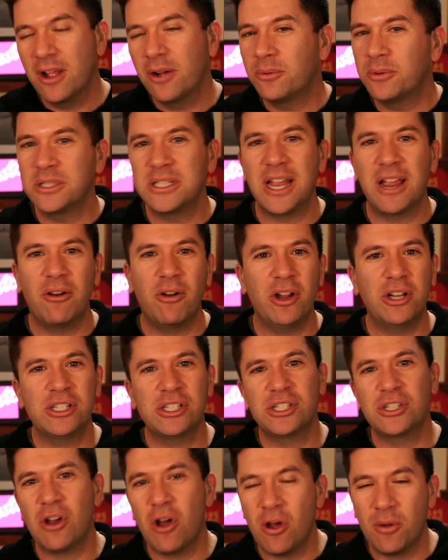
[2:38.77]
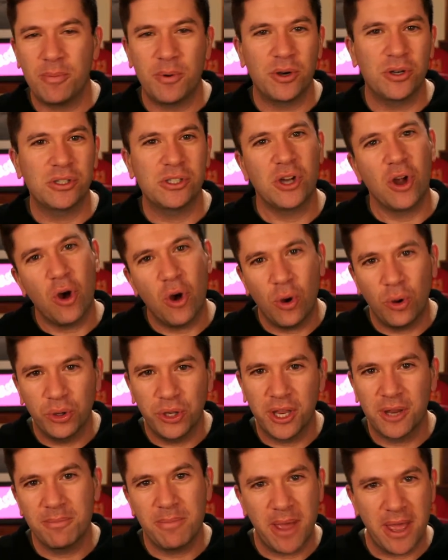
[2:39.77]
was Eric Saubert's
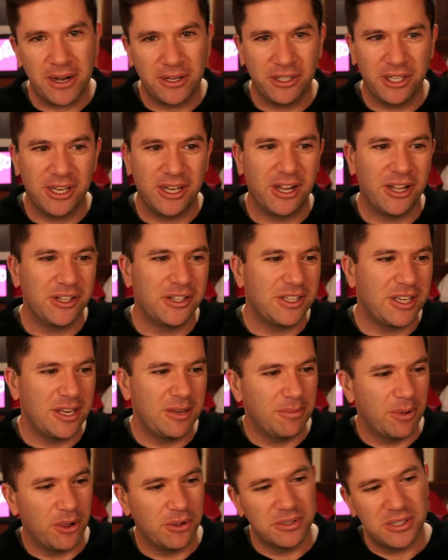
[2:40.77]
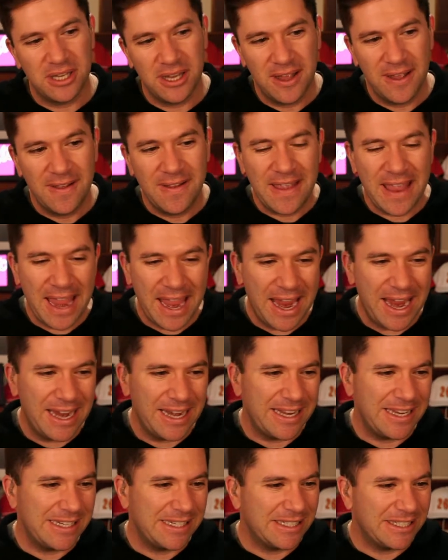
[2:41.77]
holding penalty on Debo's
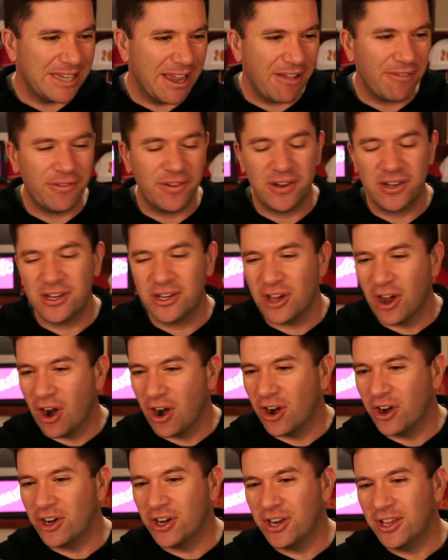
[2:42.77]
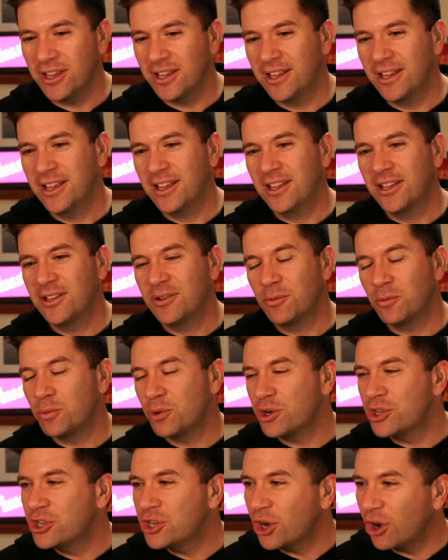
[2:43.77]
87-yard
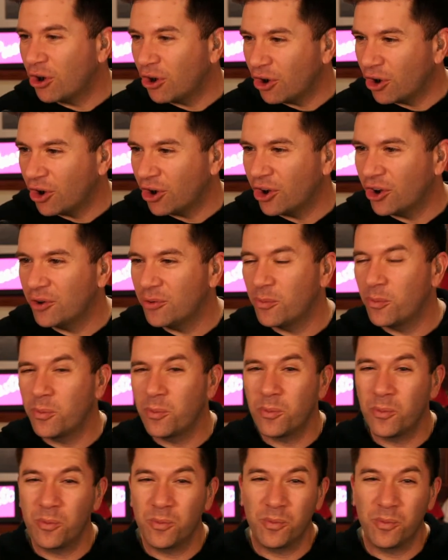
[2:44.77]
return